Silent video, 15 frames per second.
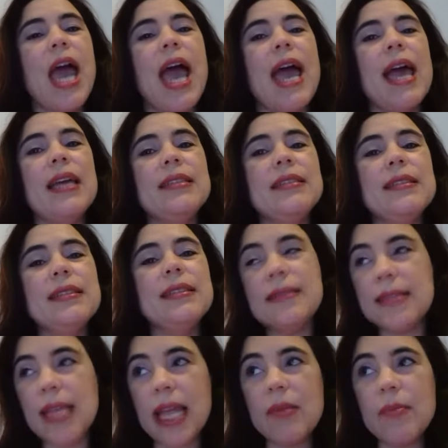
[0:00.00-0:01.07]
and
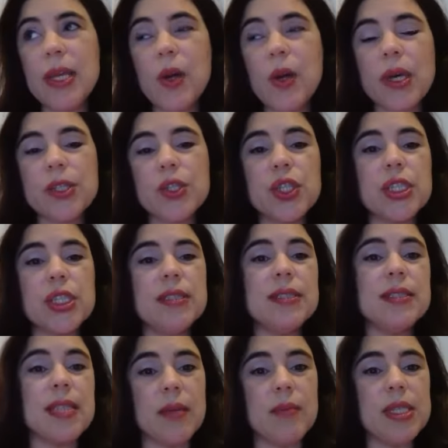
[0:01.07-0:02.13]
send me
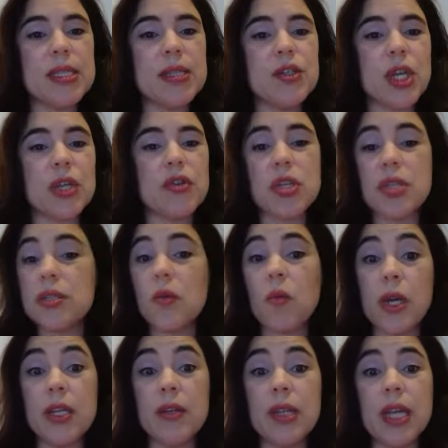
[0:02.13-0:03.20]
questions, send me suggestions of
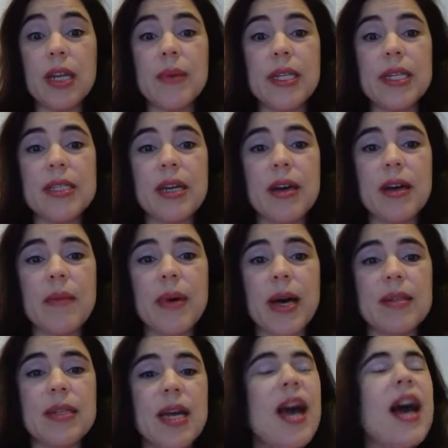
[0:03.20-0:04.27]
what you'd like me to talk about.